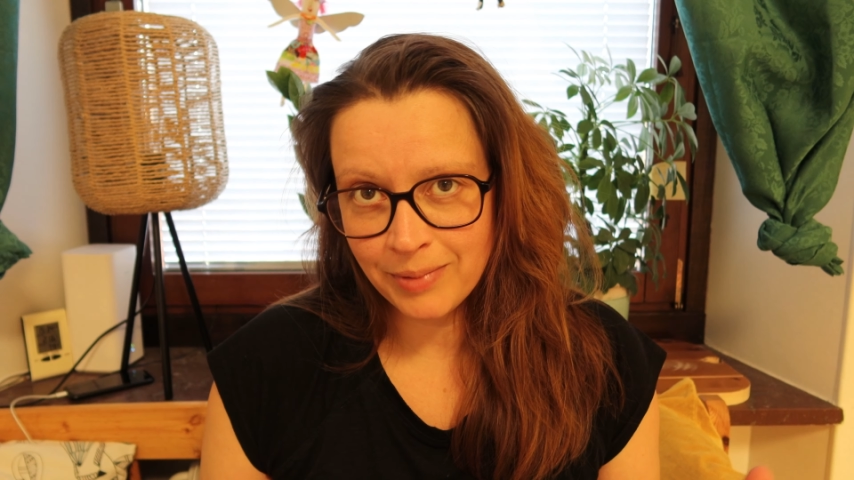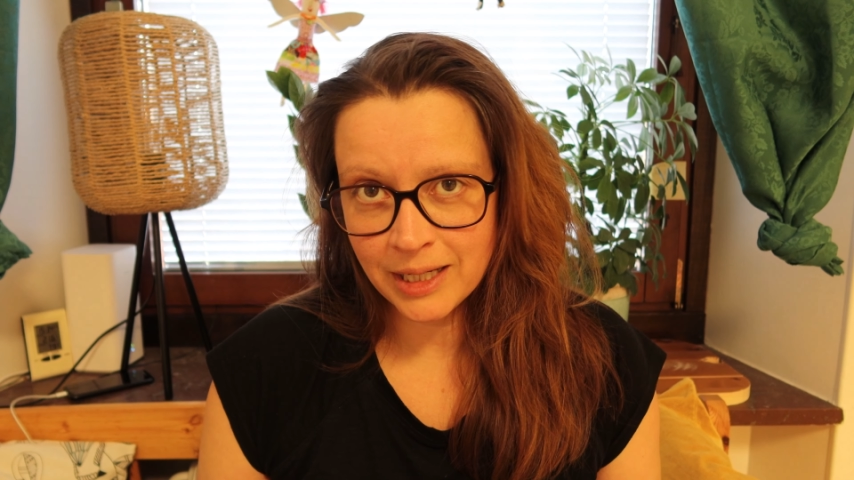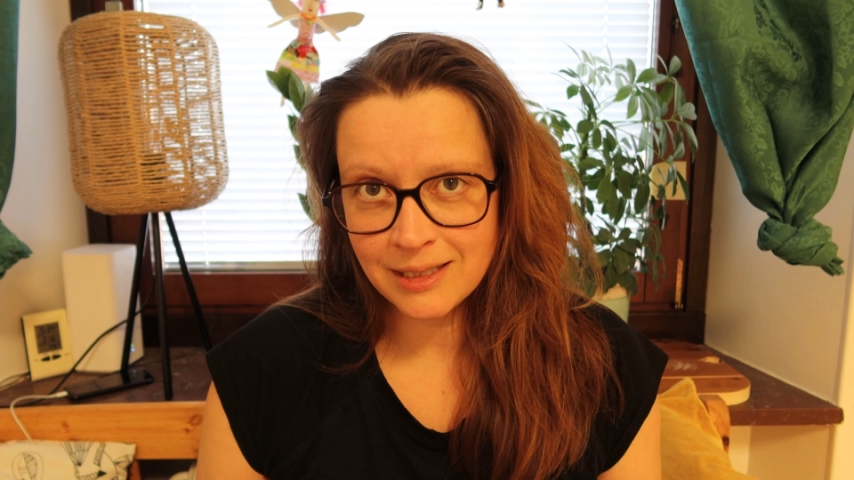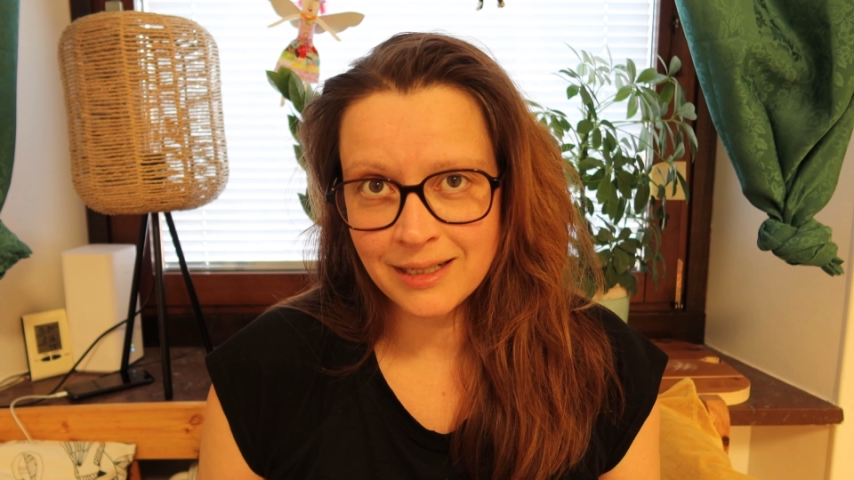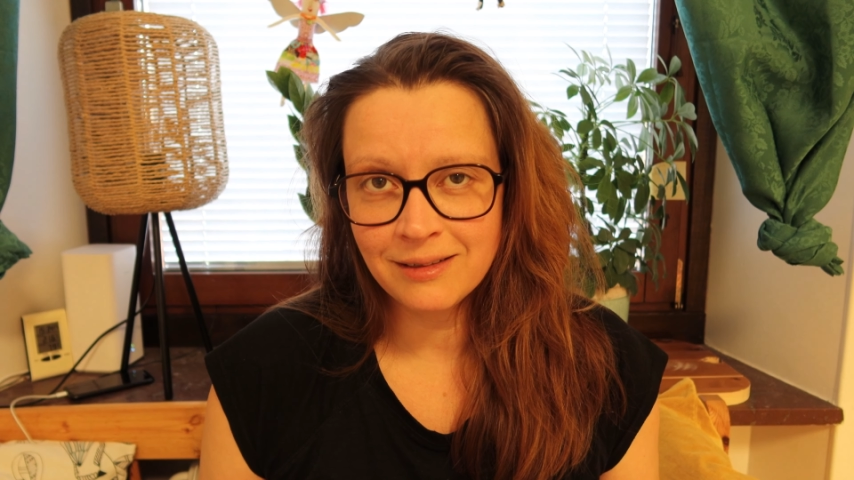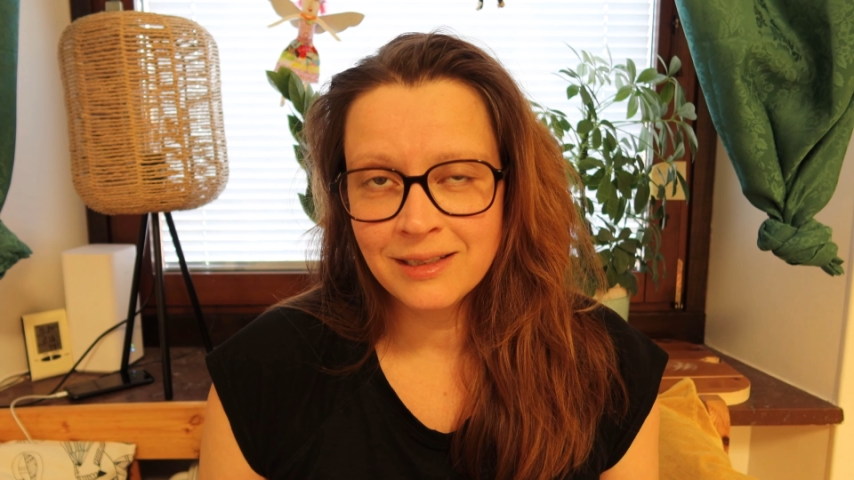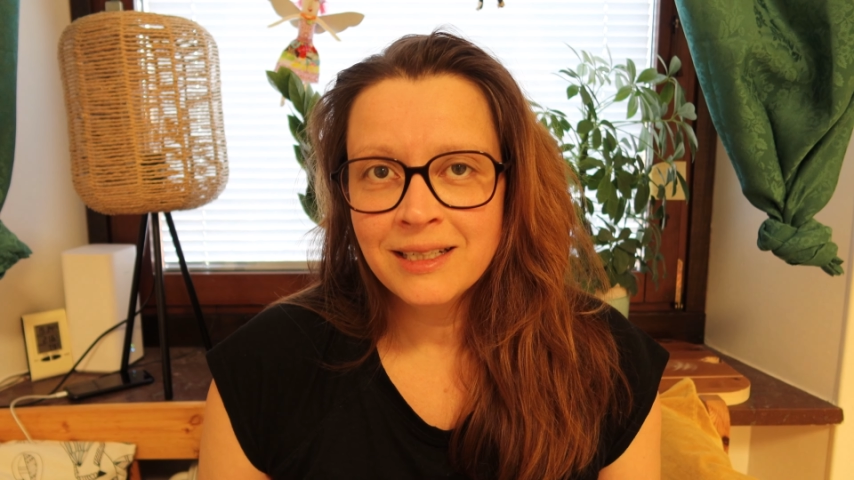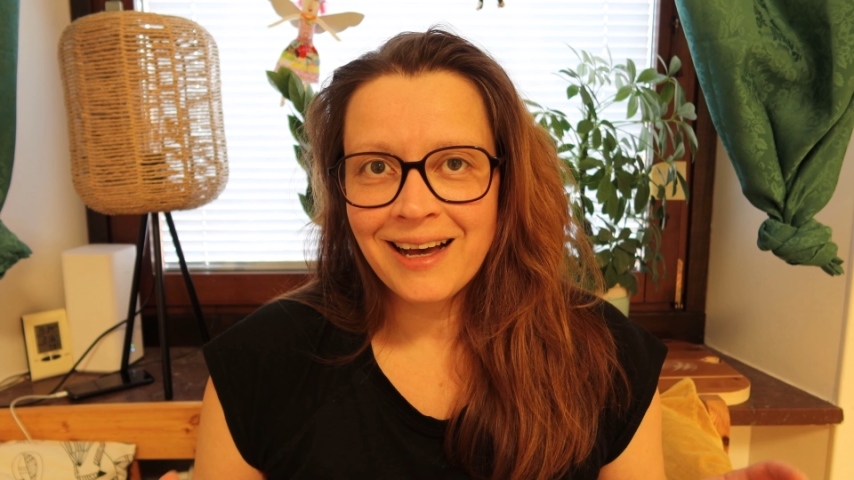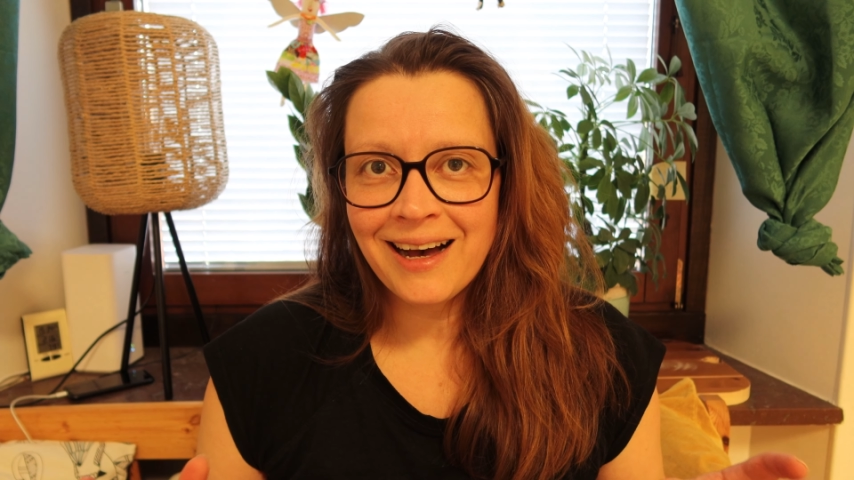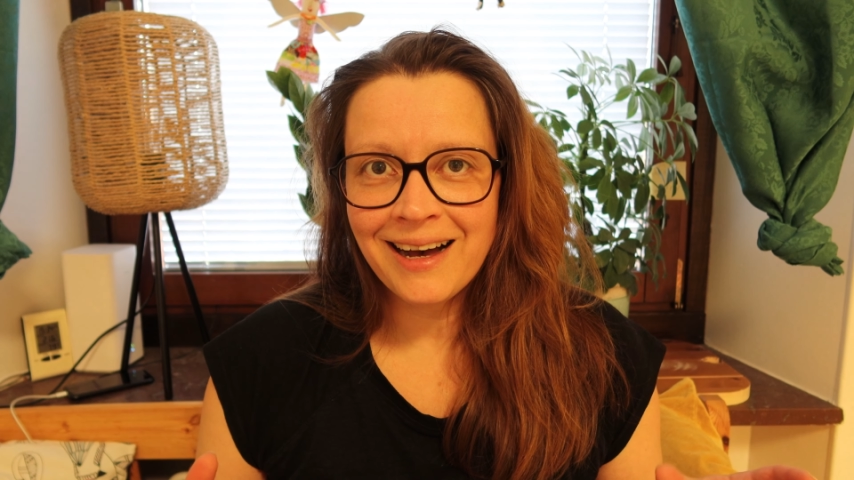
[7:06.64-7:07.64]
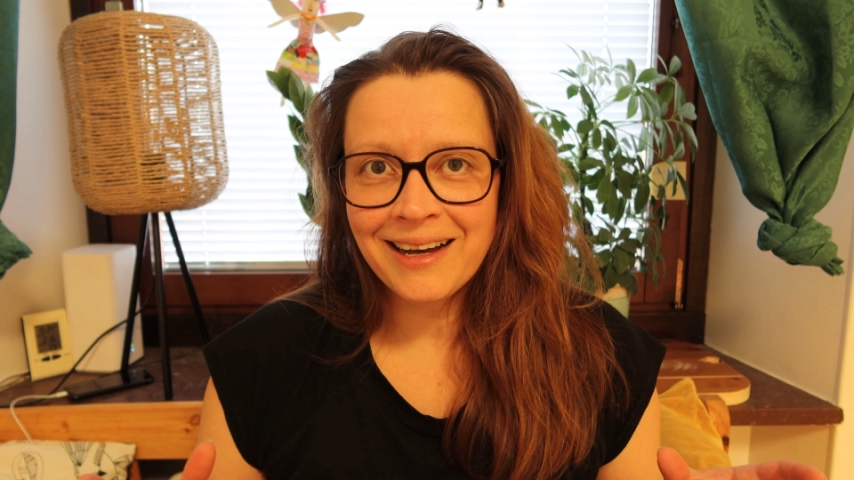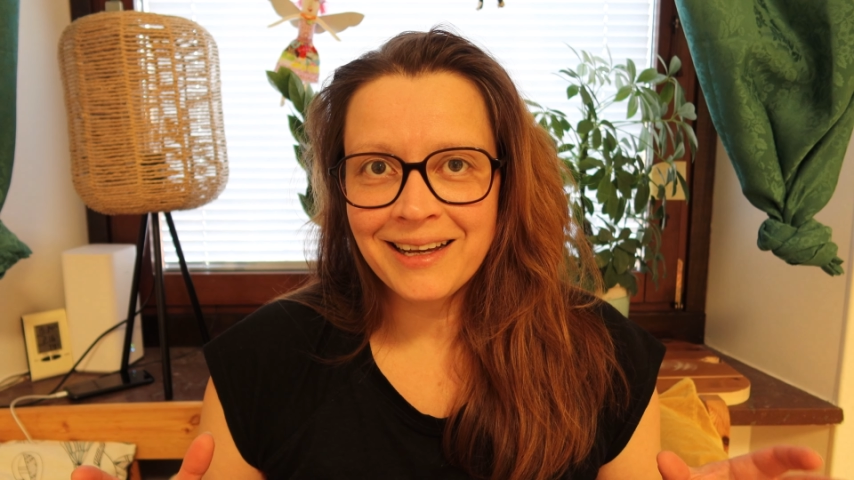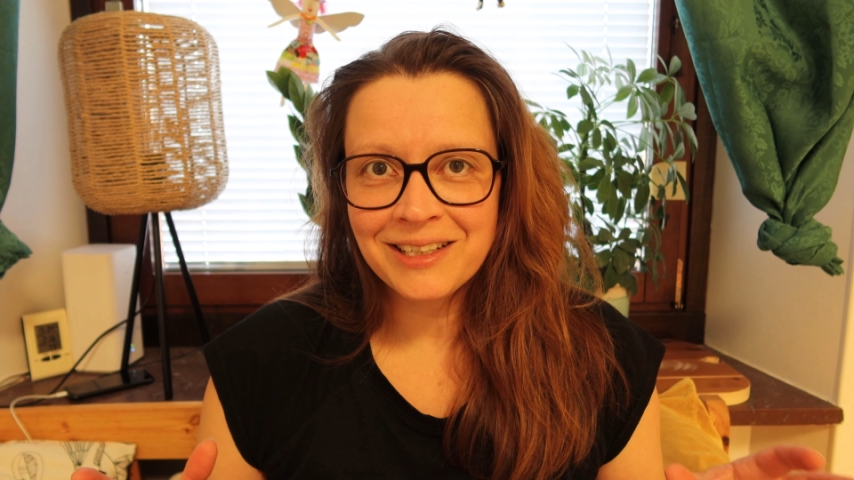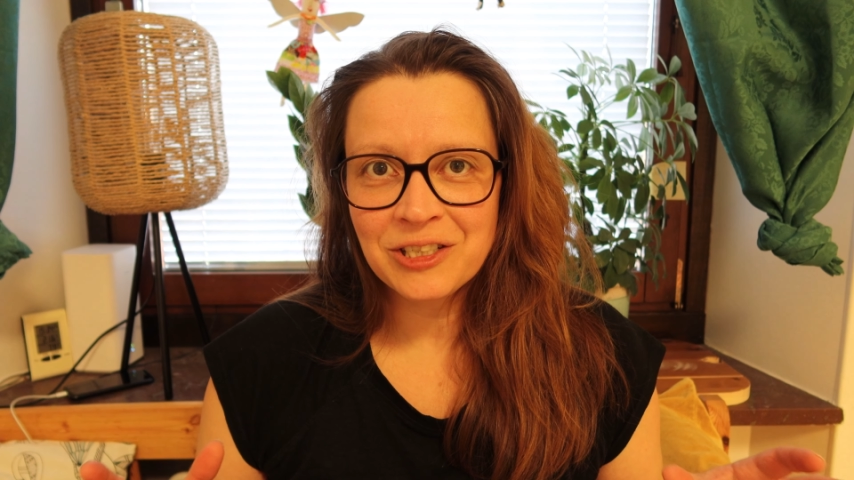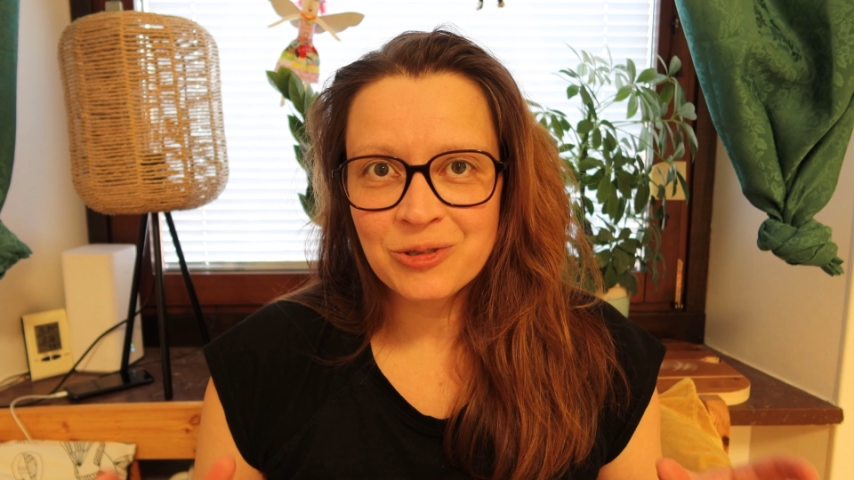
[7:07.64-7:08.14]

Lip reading: a big deal. I